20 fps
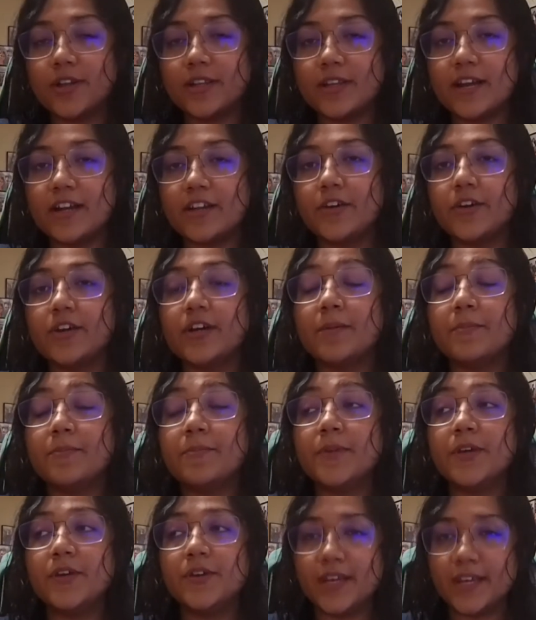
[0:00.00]
that you're
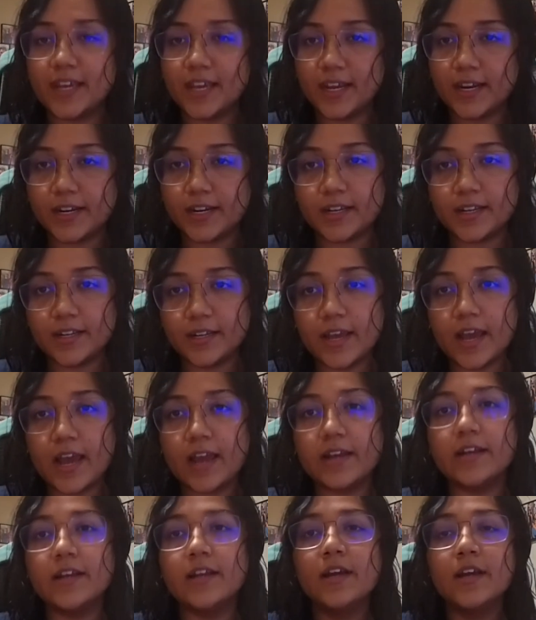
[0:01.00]
communicating
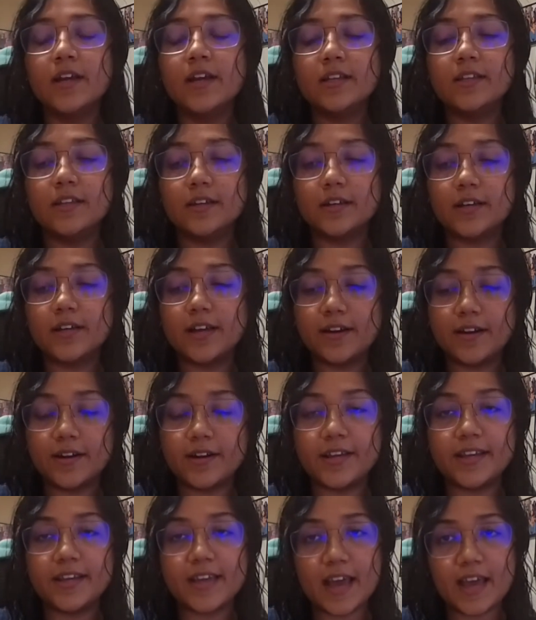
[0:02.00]
and the
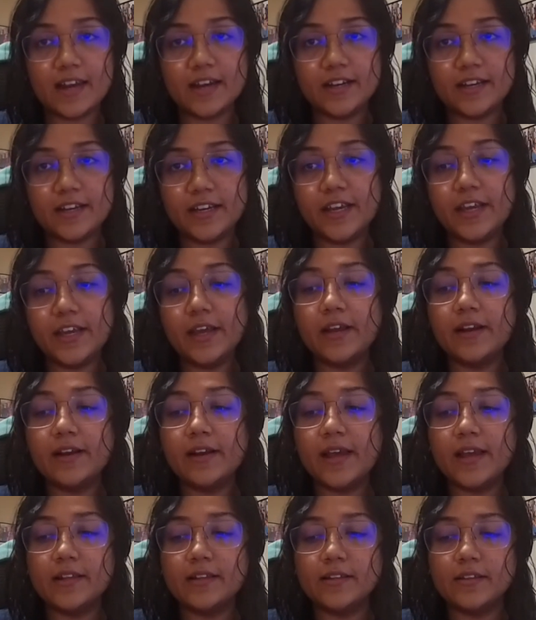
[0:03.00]
criticality
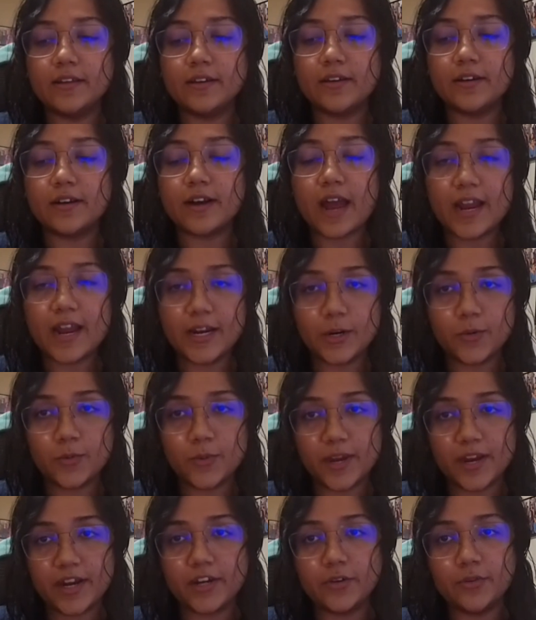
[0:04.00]
the right
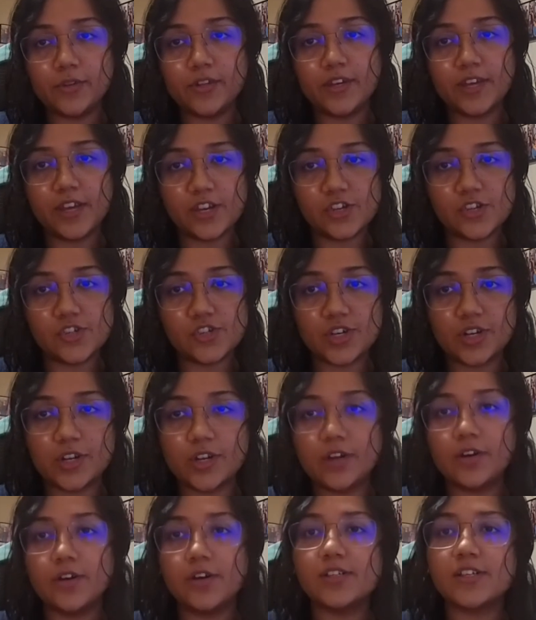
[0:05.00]
way to the
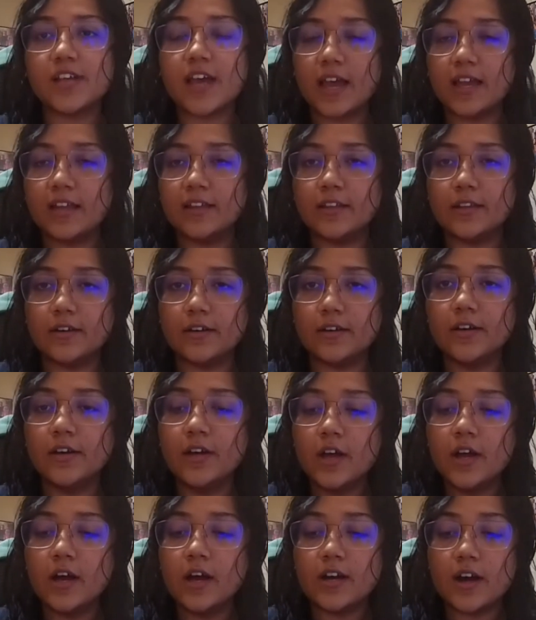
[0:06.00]
engineers and the
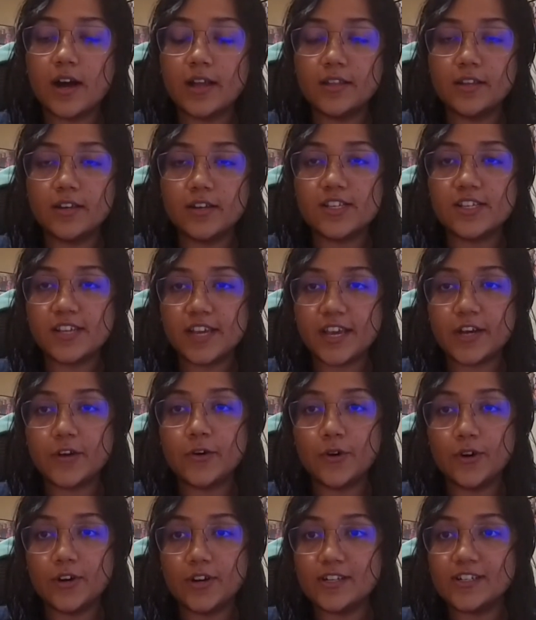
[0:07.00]
other
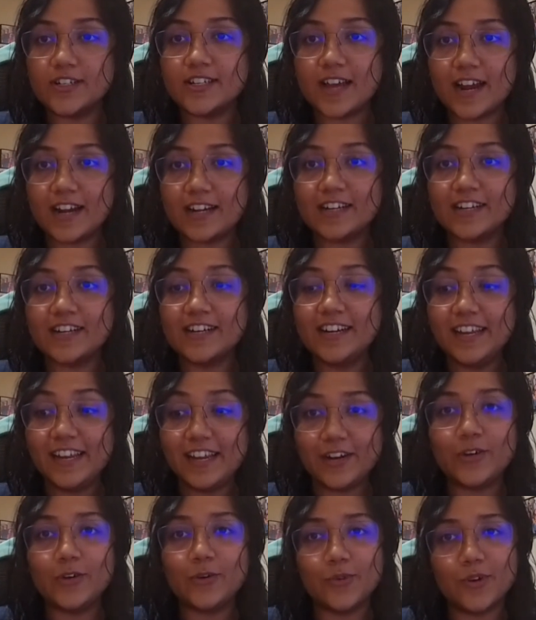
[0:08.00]
stakeholders that
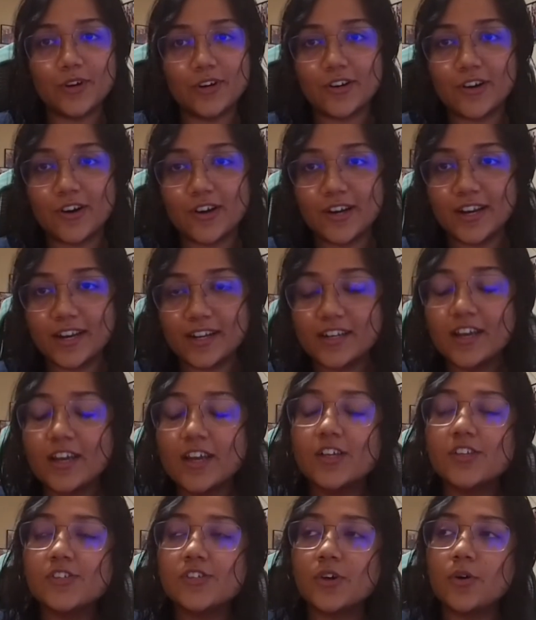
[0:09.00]
need to work on it.
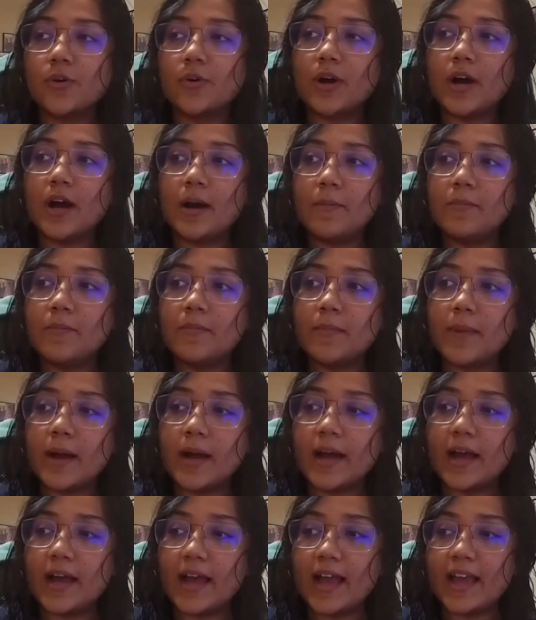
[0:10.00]
So, um,
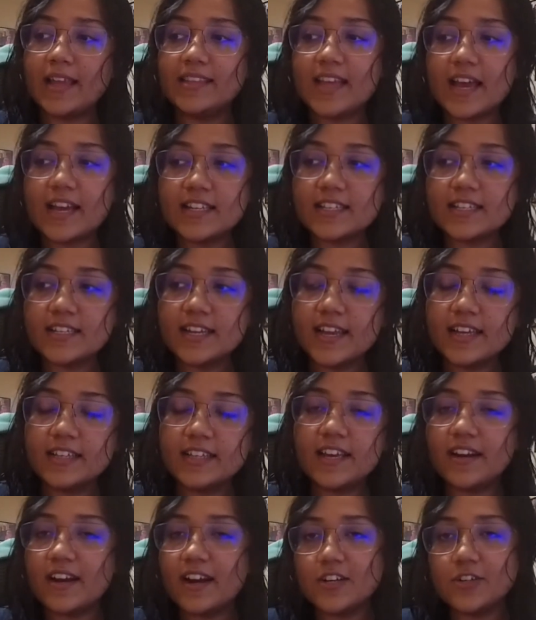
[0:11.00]
uh, and that's like,
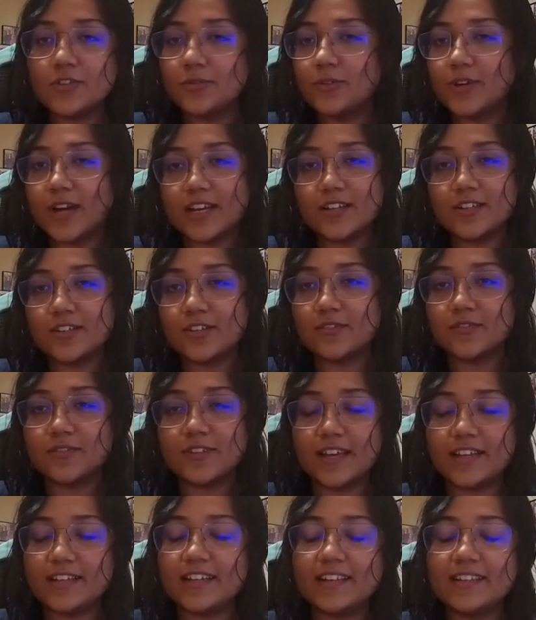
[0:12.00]
there are two kinds of
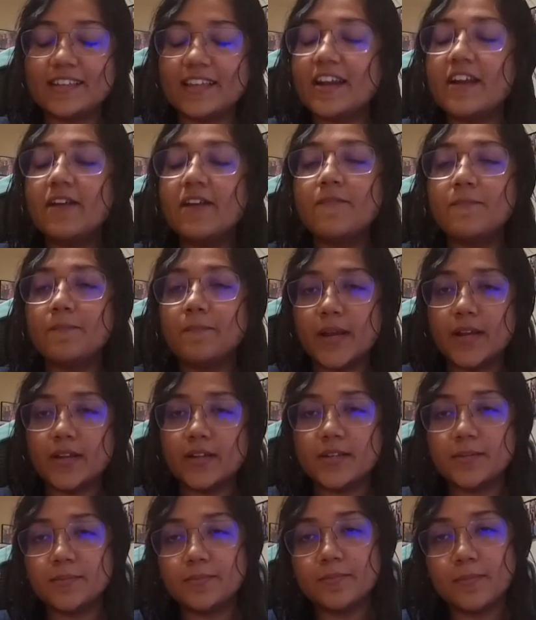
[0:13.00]
like, there are
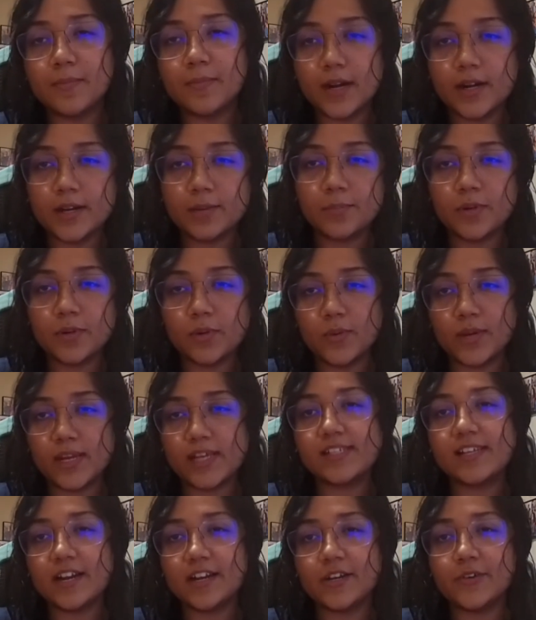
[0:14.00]
multi multiple
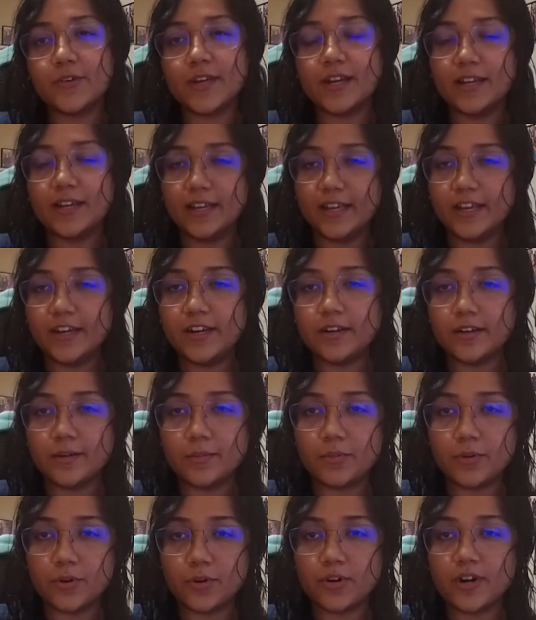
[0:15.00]
ways that you can lead a
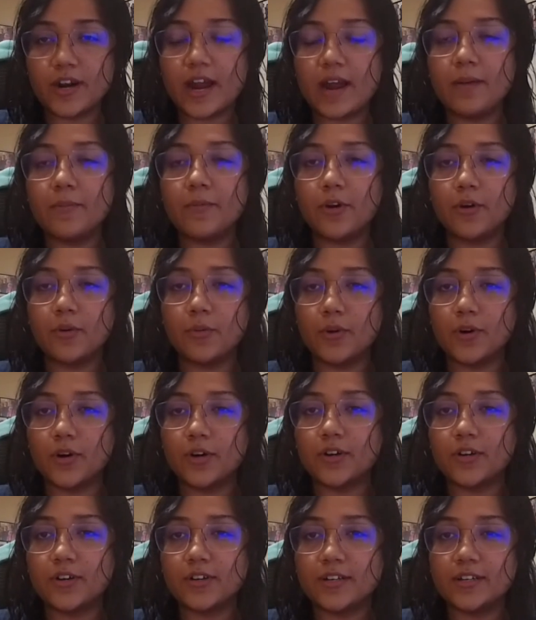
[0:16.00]
program or
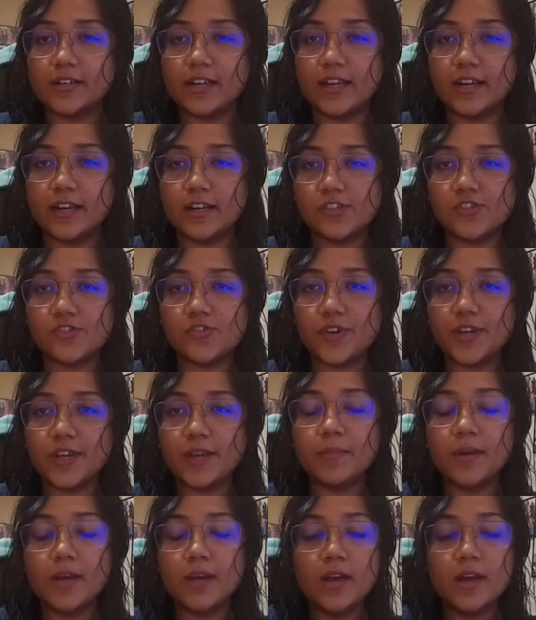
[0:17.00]
work on in a stream.